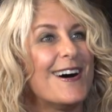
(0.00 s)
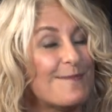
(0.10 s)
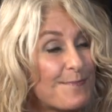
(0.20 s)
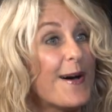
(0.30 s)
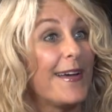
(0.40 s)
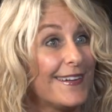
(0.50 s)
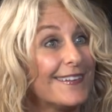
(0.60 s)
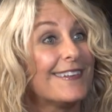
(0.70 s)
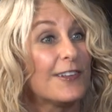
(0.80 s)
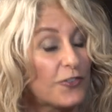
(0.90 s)
uh, but
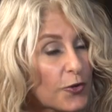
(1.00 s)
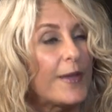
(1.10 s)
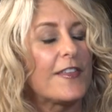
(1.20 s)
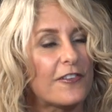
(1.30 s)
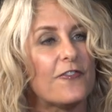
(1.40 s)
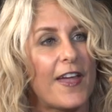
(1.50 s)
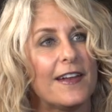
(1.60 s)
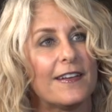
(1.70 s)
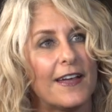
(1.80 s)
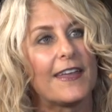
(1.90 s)
doing this
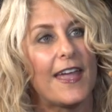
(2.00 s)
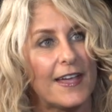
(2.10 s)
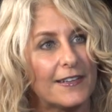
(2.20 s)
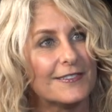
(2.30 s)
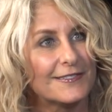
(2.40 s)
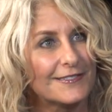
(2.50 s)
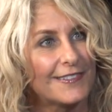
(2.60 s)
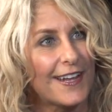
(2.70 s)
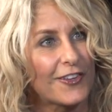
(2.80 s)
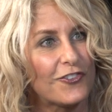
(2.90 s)
event again
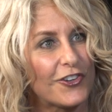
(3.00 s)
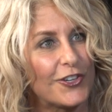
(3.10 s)
next